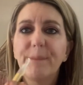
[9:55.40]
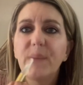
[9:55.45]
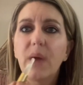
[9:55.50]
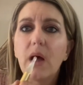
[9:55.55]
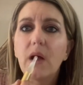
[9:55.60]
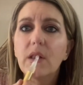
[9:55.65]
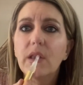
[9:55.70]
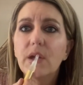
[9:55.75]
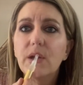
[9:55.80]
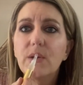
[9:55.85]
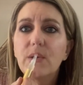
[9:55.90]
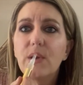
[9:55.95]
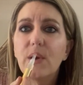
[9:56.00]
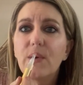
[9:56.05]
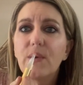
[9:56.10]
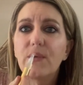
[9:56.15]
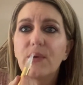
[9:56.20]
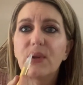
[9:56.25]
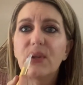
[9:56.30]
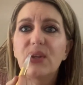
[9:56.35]
I'll let you
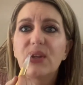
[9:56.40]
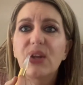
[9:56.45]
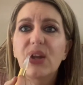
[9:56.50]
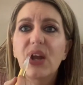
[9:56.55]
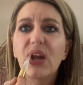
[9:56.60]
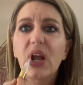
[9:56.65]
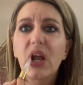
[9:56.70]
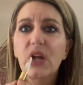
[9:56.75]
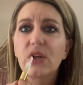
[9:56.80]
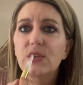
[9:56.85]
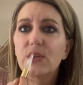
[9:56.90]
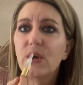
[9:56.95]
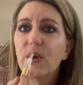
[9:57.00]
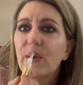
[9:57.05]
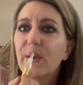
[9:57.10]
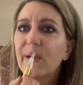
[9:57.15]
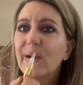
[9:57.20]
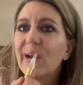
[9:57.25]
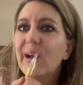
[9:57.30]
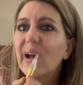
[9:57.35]
know if it stings.
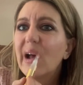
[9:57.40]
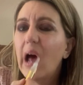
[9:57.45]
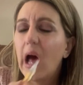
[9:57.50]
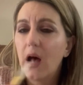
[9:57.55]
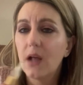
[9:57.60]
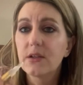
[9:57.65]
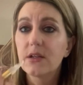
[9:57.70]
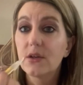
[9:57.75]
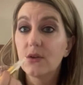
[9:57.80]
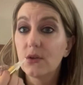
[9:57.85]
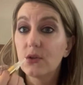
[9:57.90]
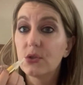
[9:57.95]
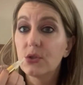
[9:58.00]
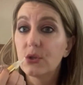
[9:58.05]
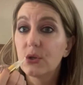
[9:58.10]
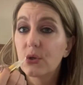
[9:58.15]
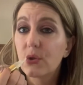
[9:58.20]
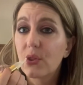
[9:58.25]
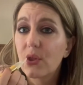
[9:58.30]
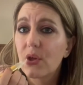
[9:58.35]
I'll tell you the
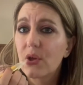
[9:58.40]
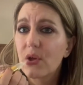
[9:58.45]
truth.